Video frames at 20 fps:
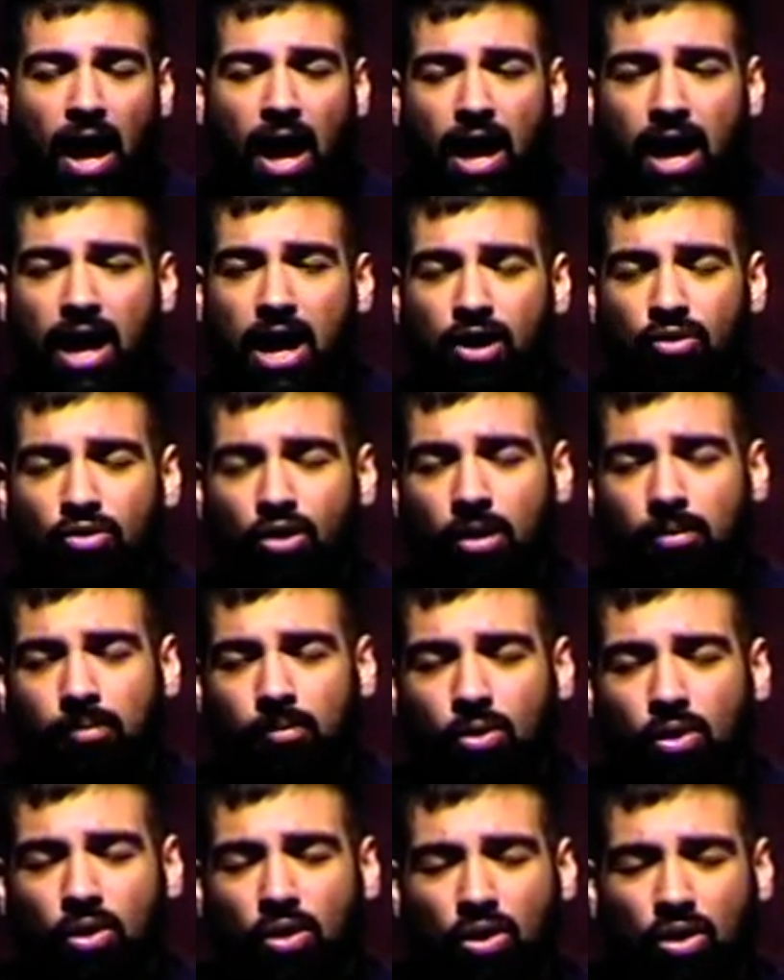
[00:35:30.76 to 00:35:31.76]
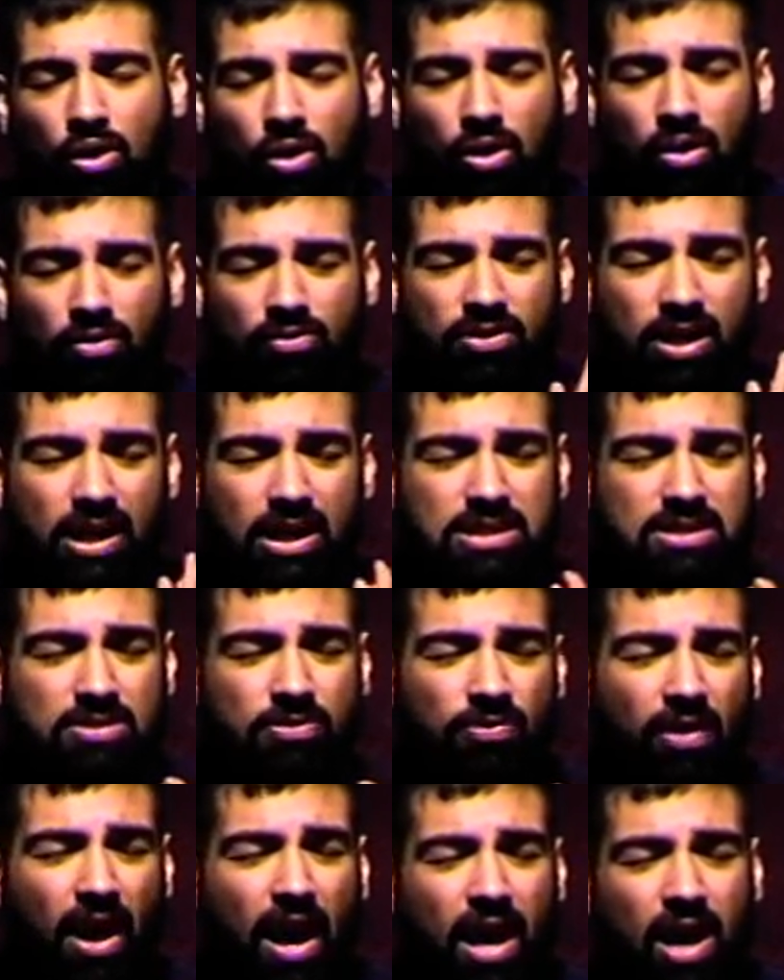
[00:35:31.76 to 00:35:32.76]
he removed his
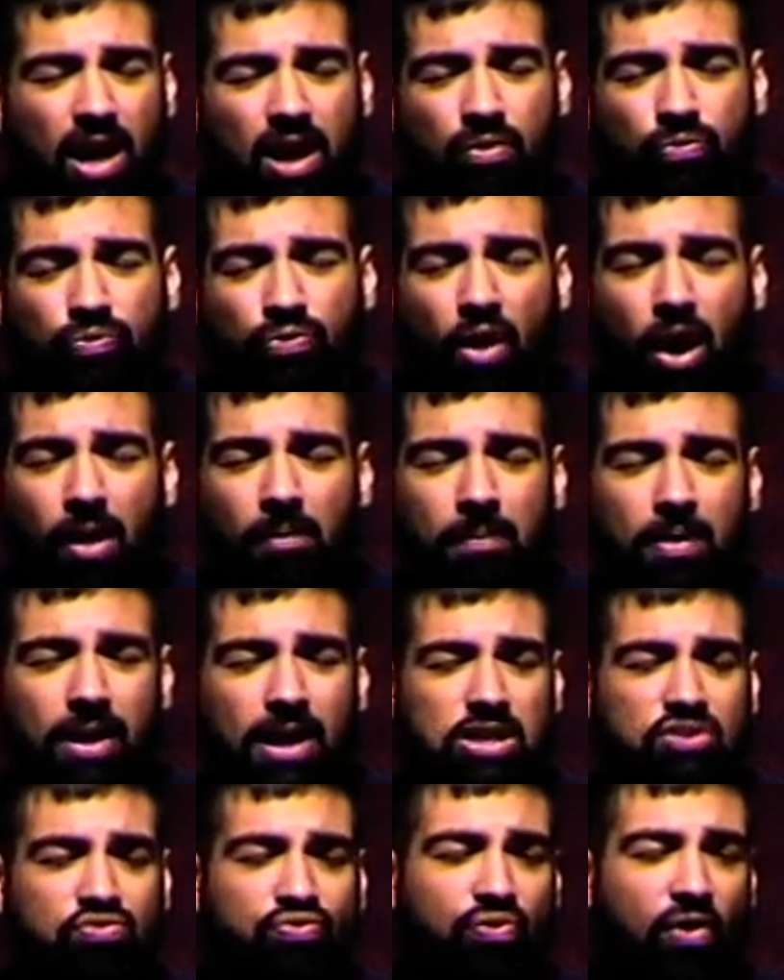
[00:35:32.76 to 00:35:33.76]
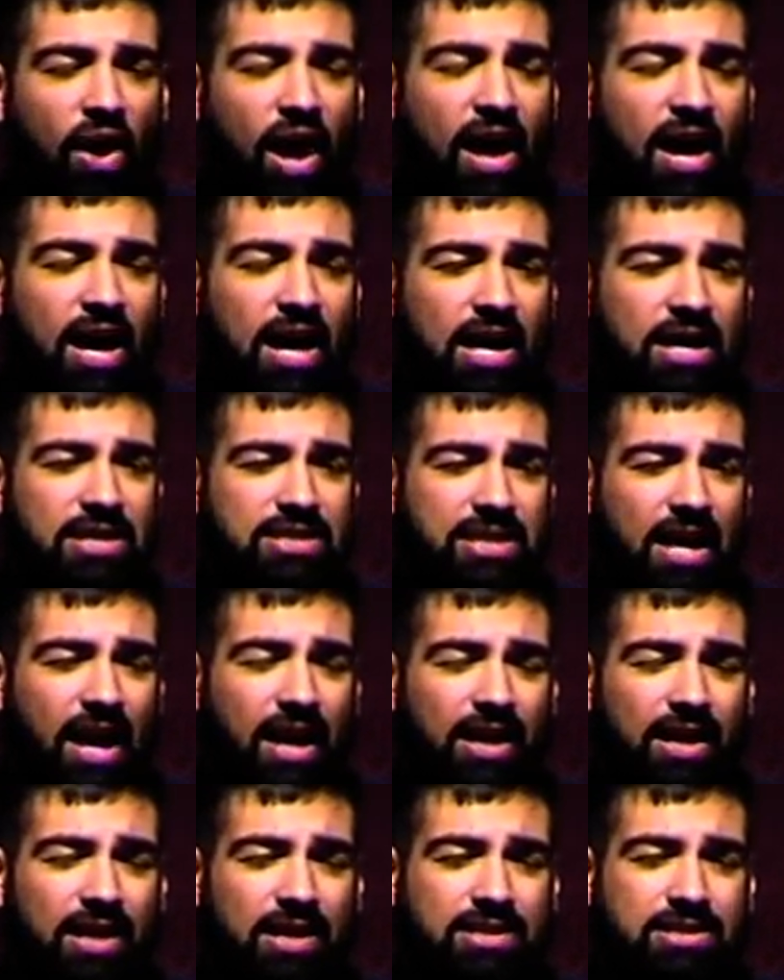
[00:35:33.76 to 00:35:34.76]
veil from his face and
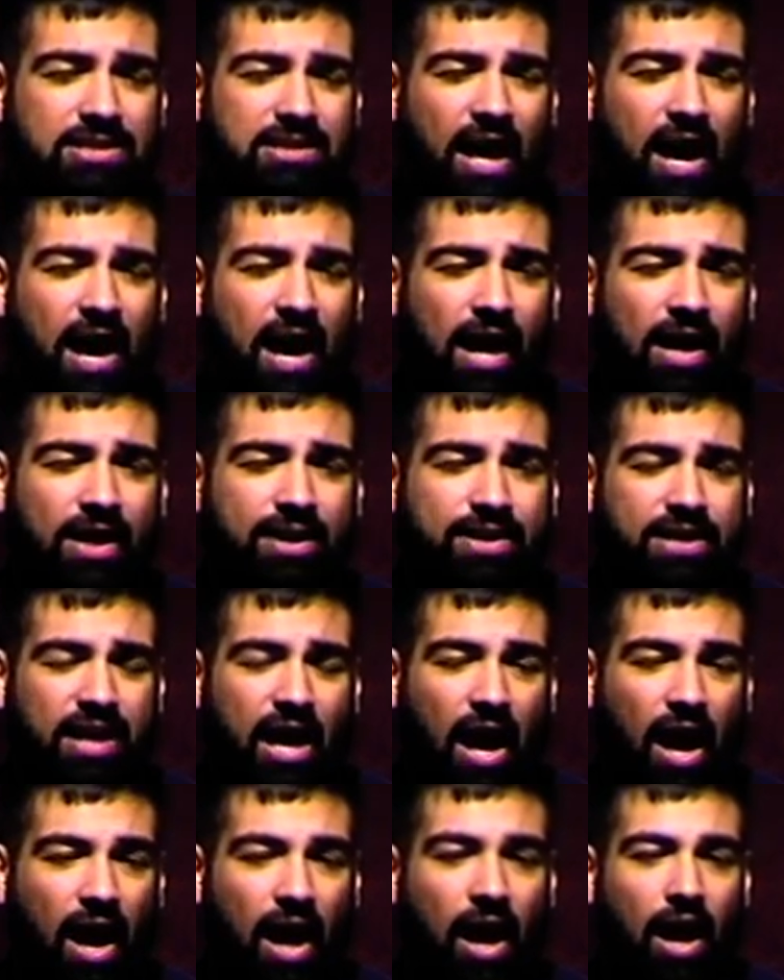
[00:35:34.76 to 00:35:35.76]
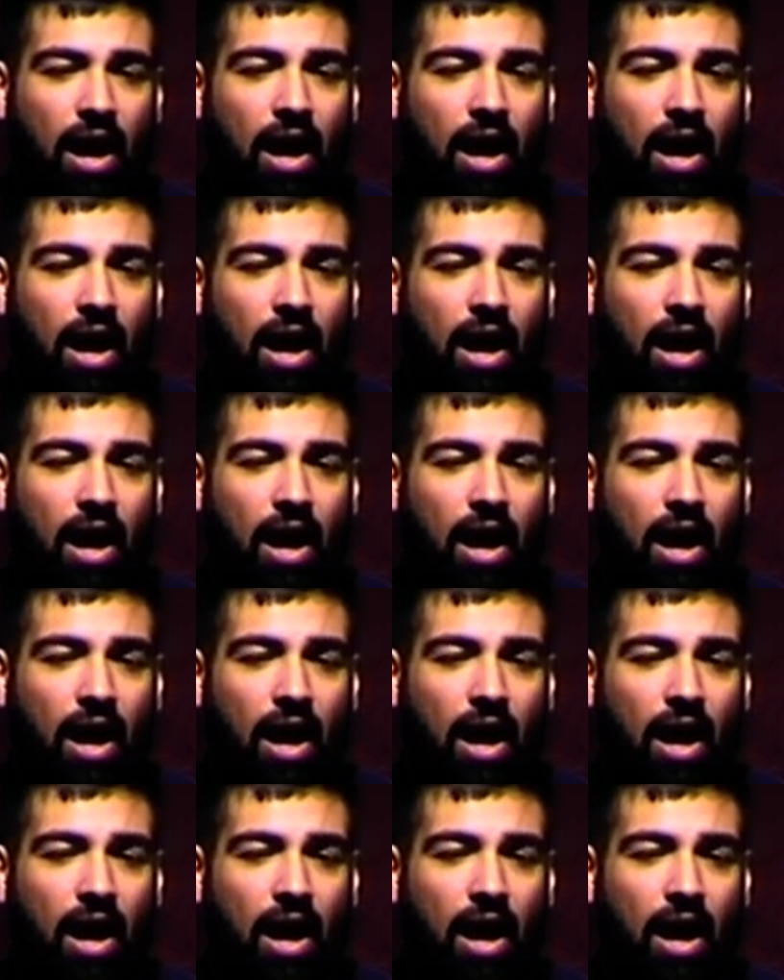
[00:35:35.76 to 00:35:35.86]
he said,